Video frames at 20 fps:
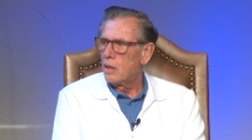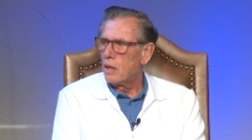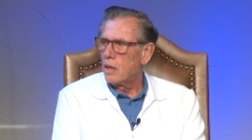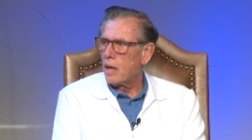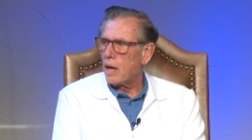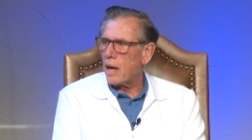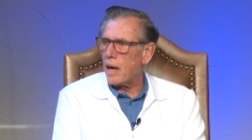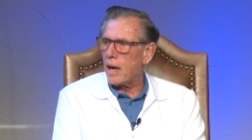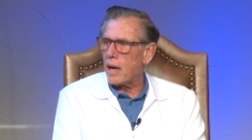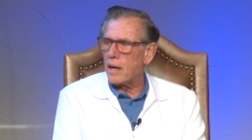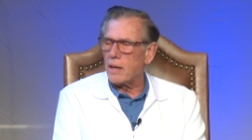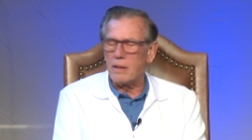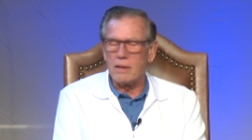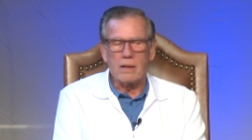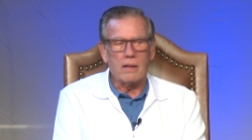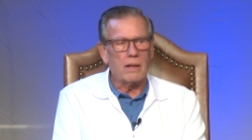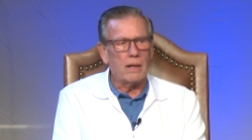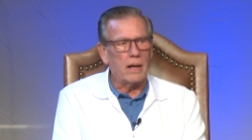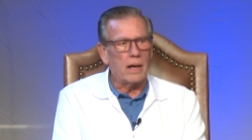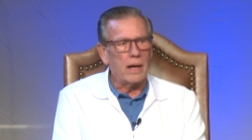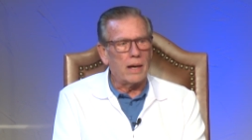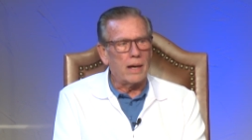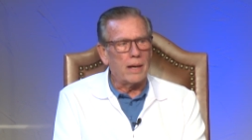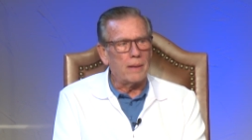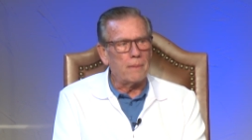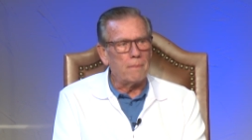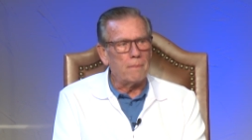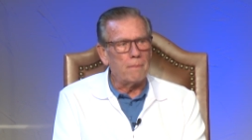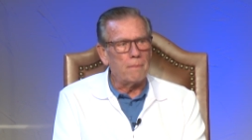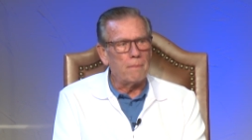And
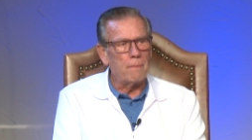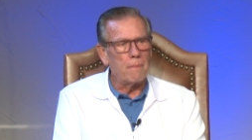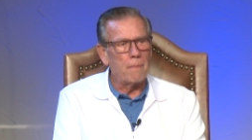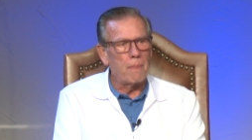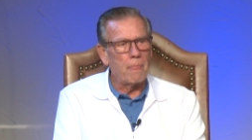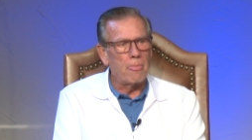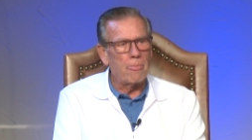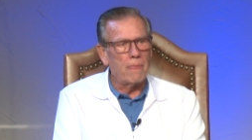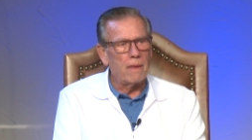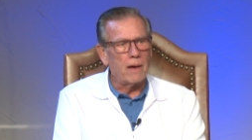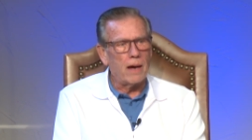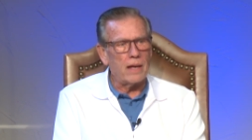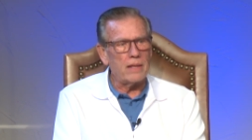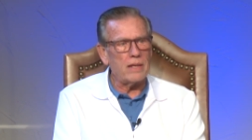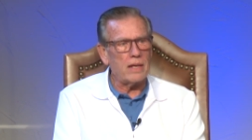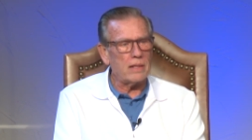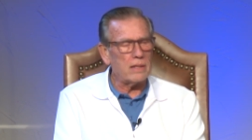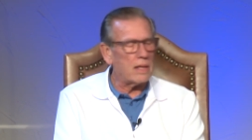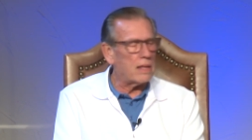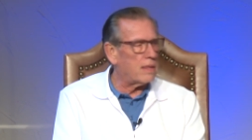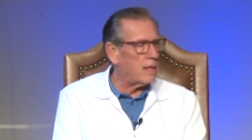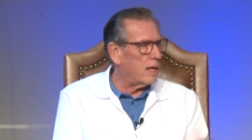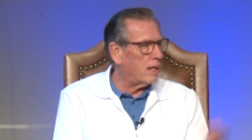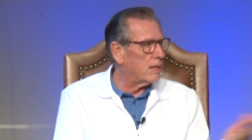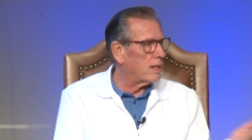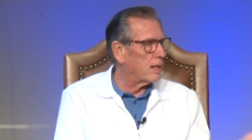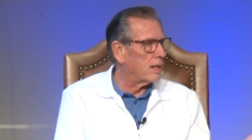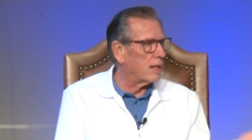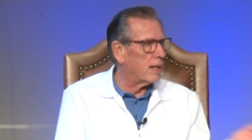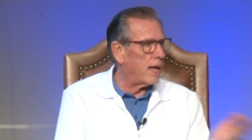I think the
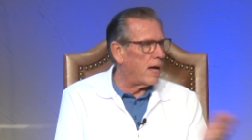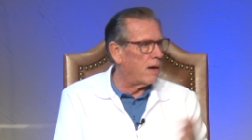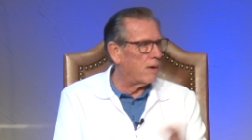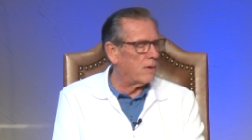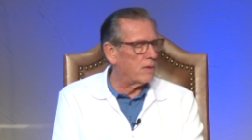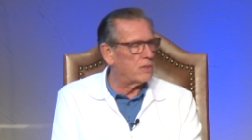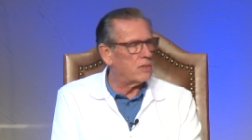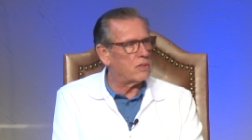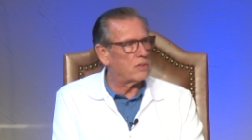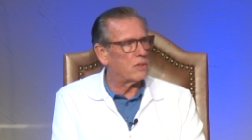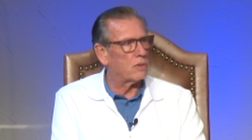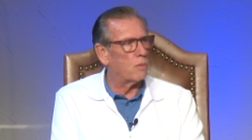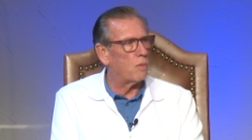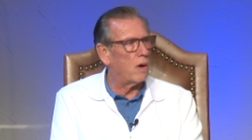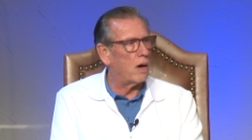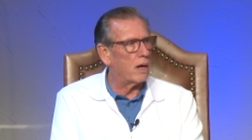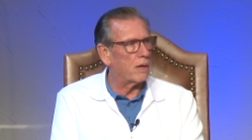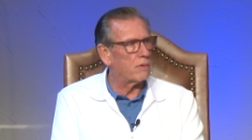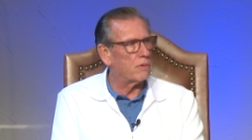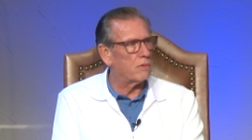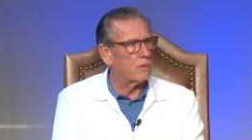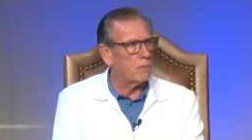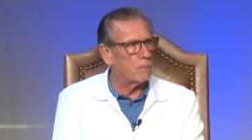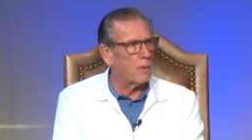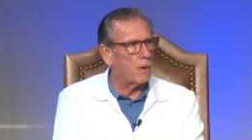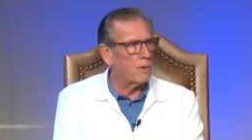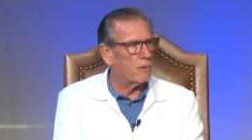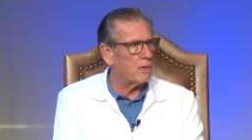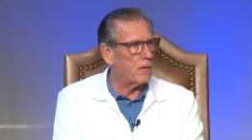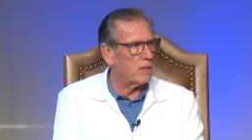thing that allowed us to walk through
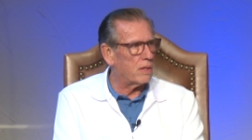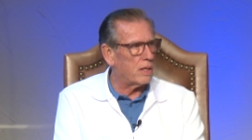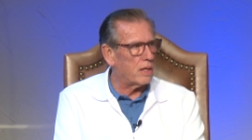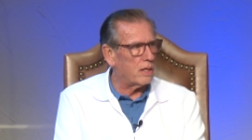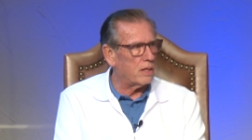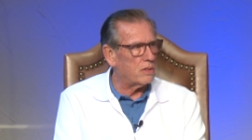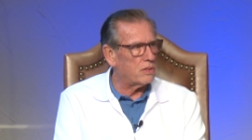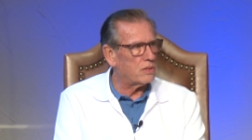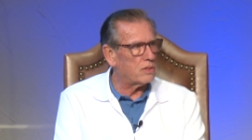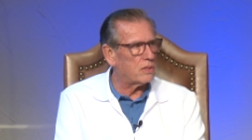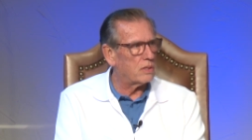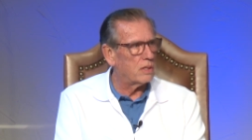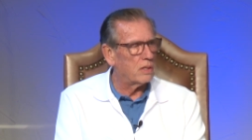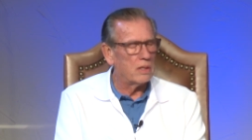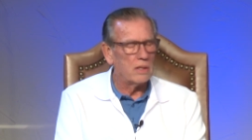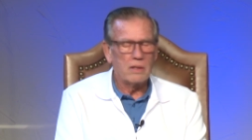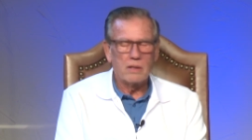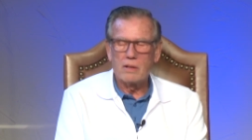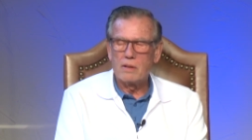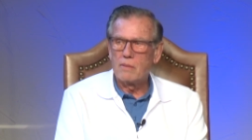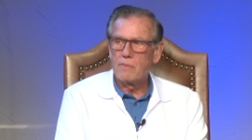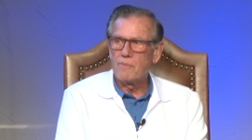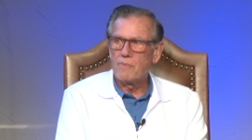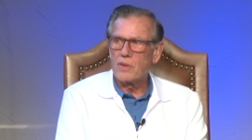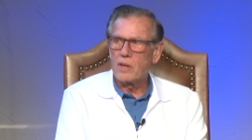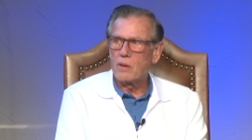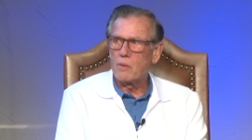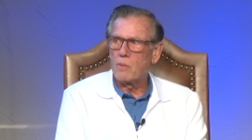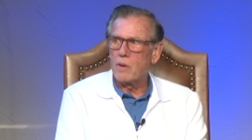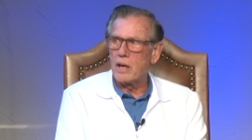both of these
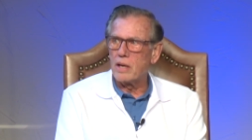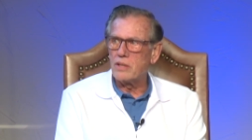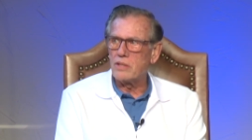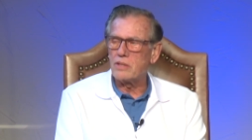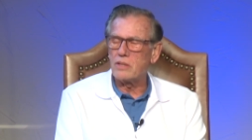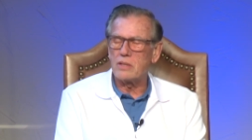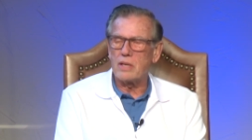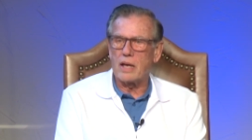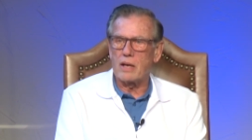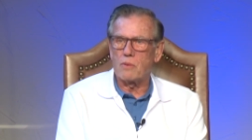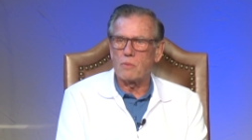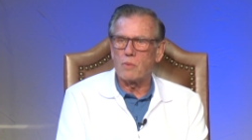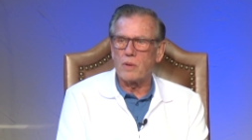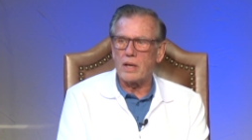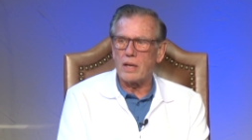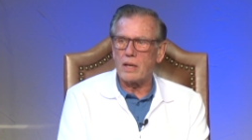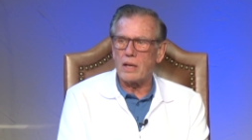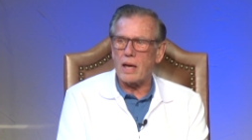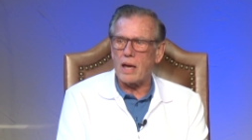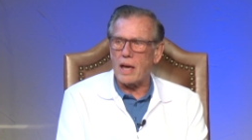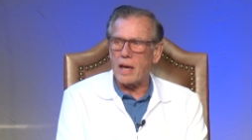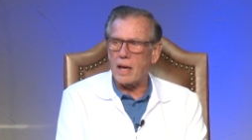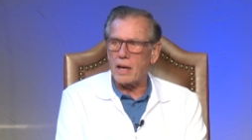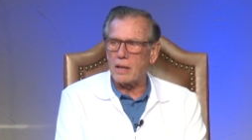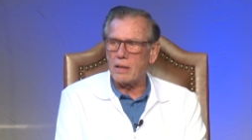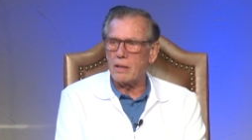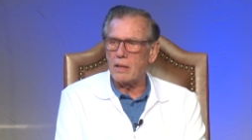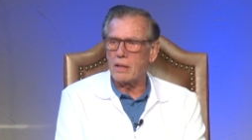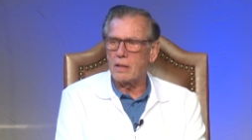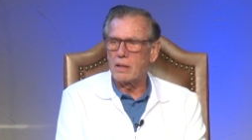was that we
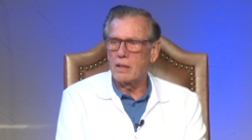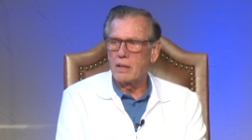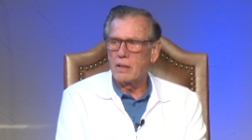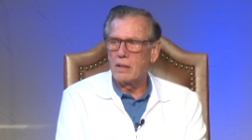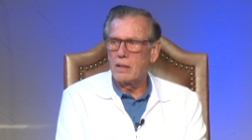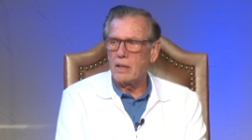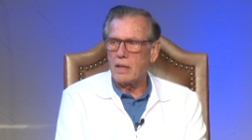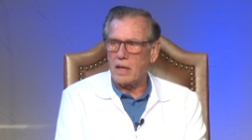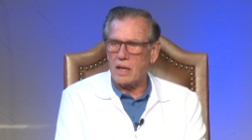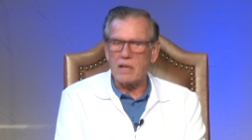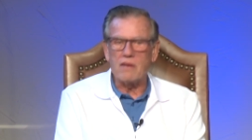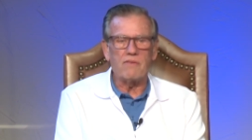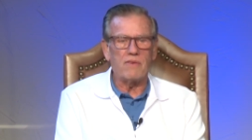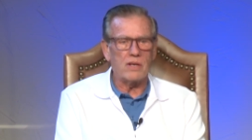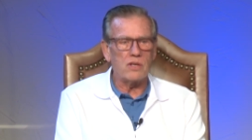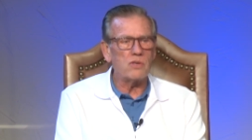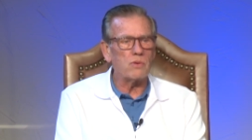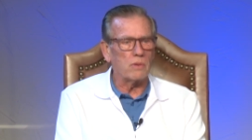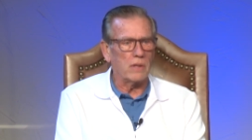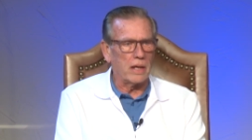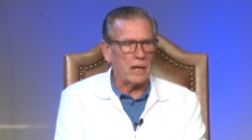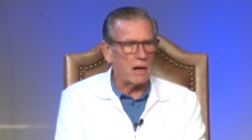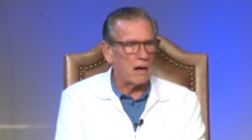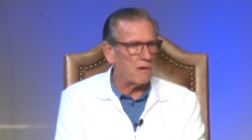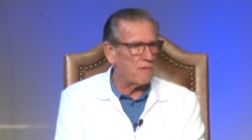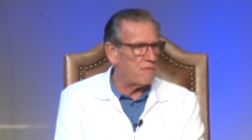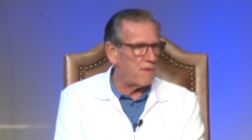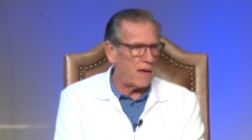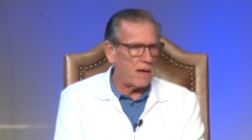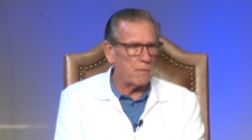had individually,
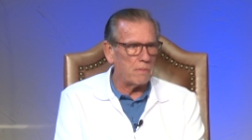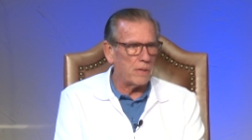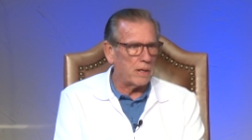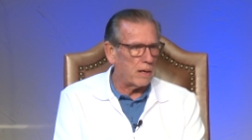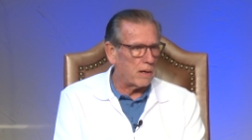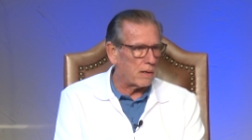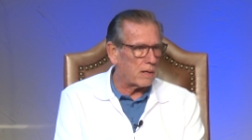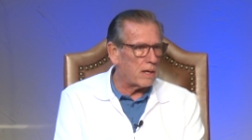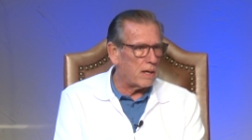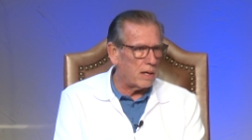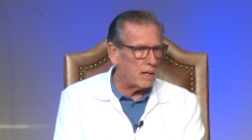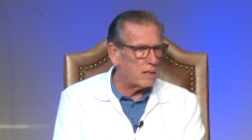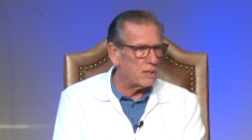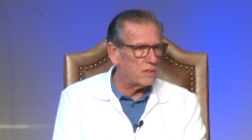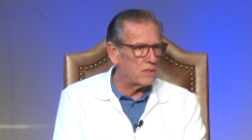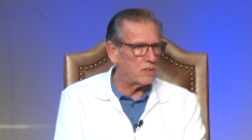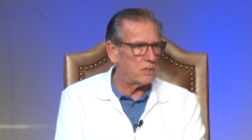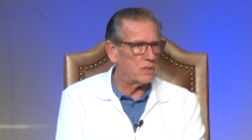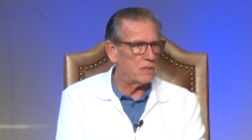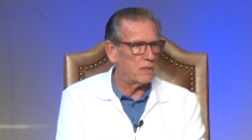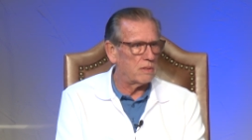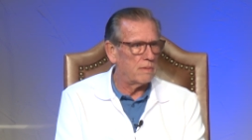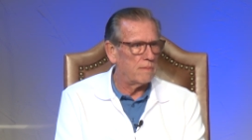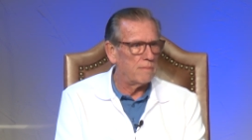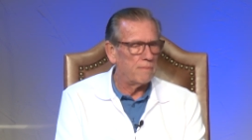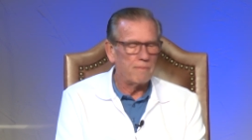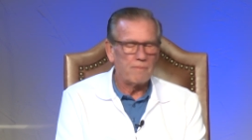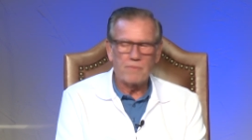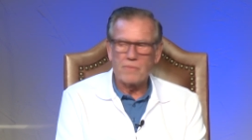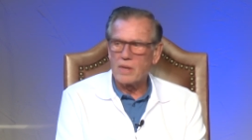our family, our kids,
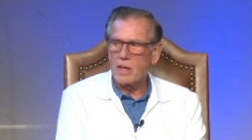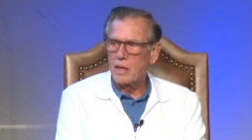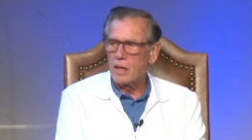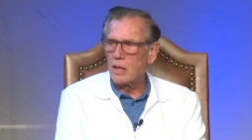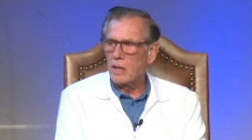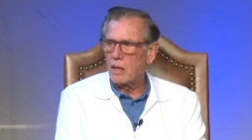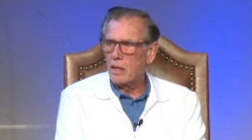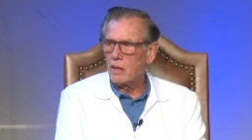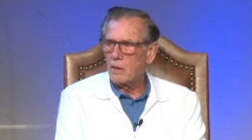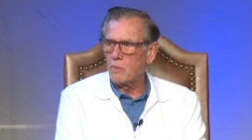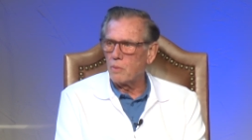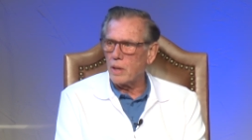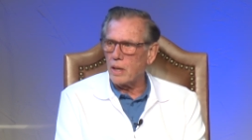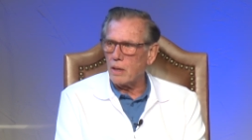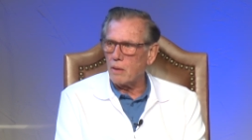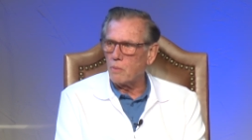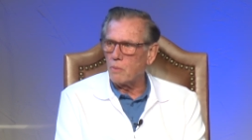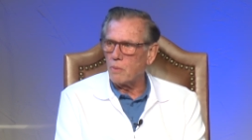we